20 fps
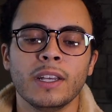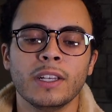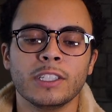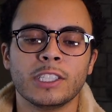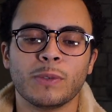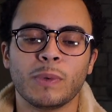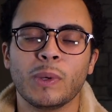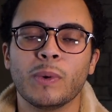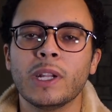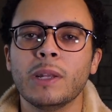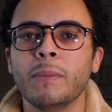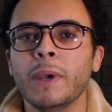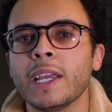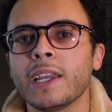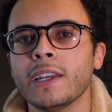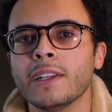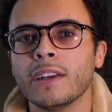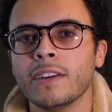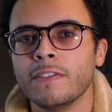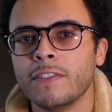So we want to
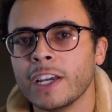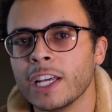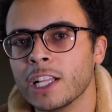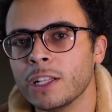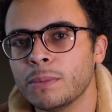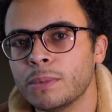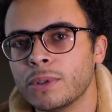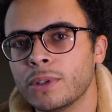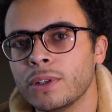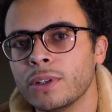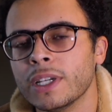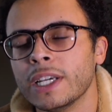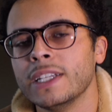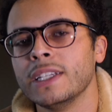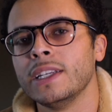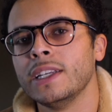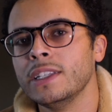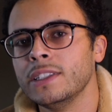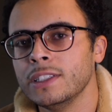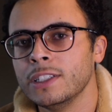make it available
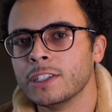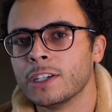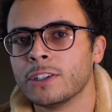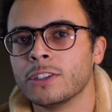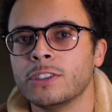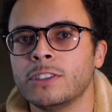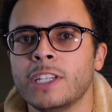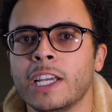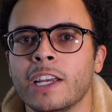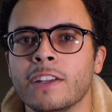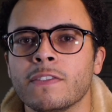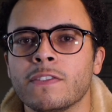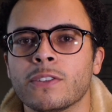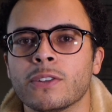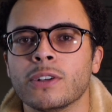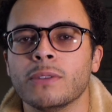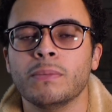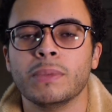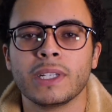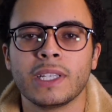and easy to understand
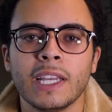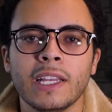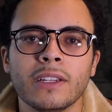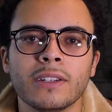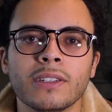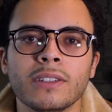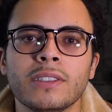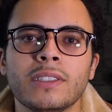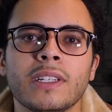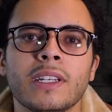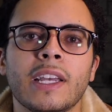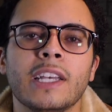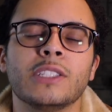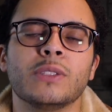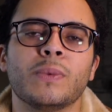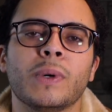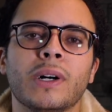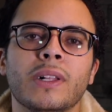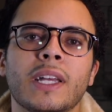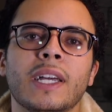for beginners as
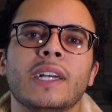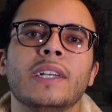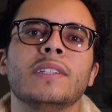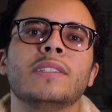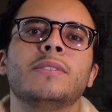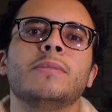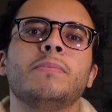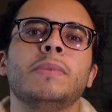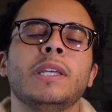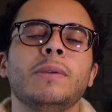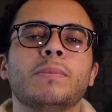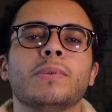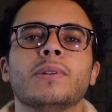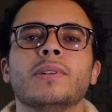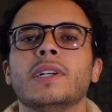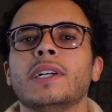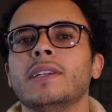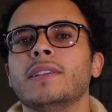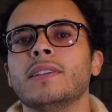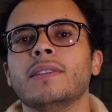well as people
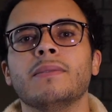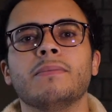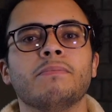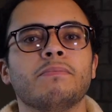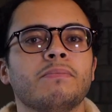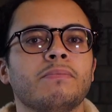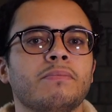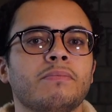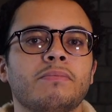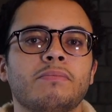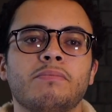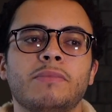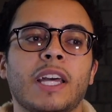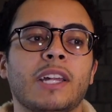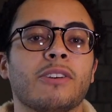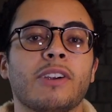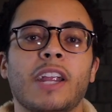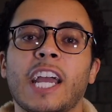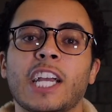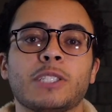
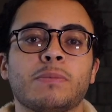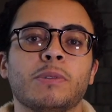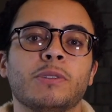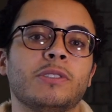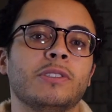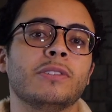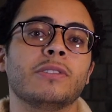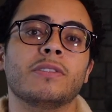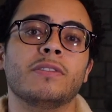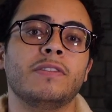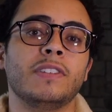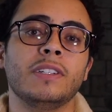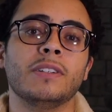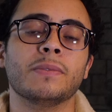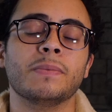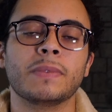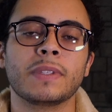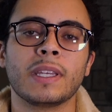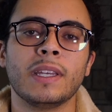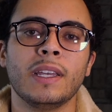that are experts in their
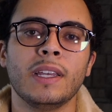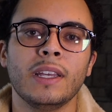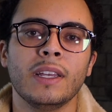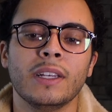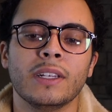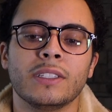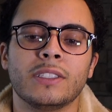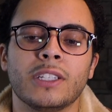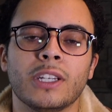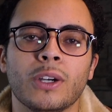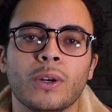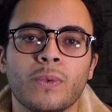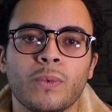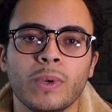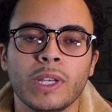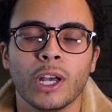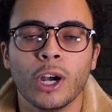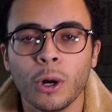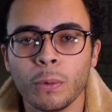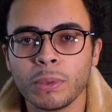field. So
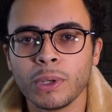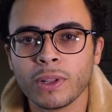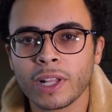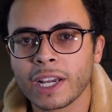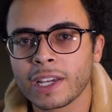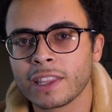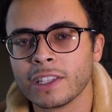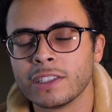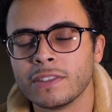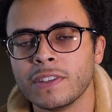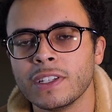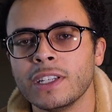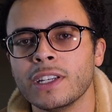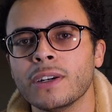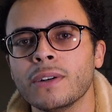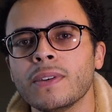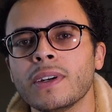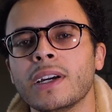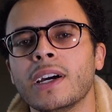we hope you like this video.